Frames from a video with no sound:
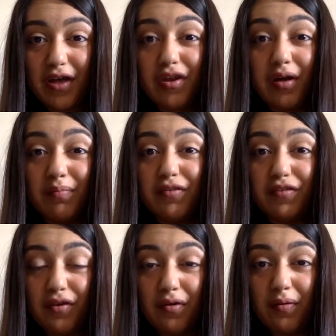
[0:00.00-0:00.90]
Number
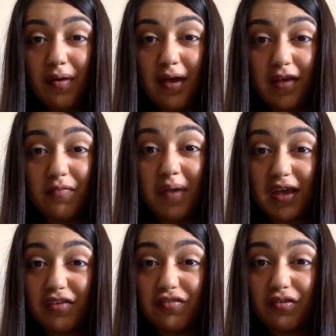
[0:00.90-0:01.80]
two is
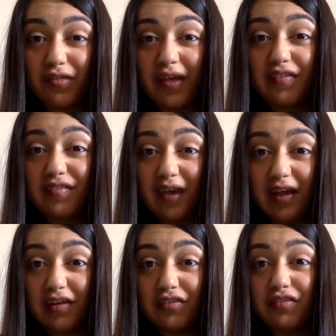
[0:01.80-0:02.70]
making sure that it's
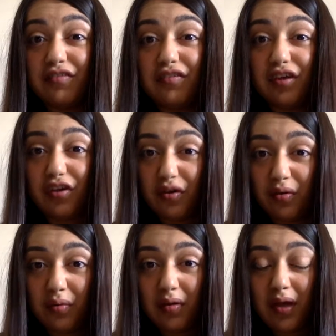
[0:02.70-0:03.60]
tailored to you.